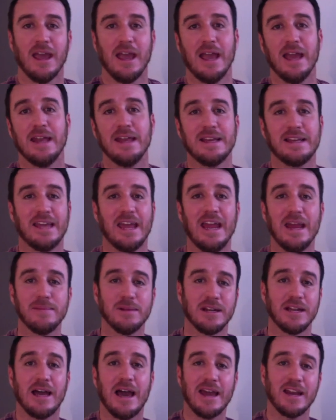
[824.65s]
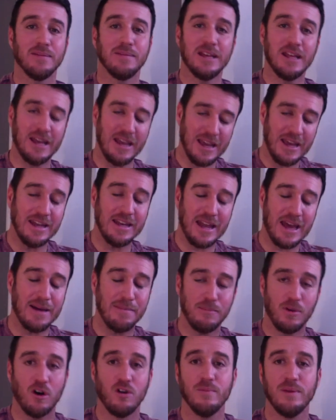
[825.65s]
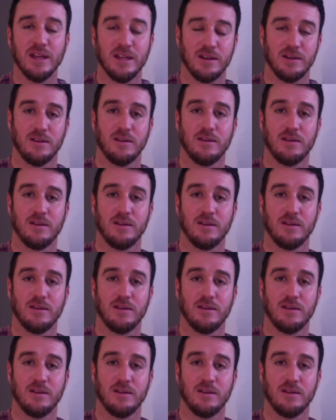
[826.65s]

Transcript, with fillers: And it came to light of me in that moment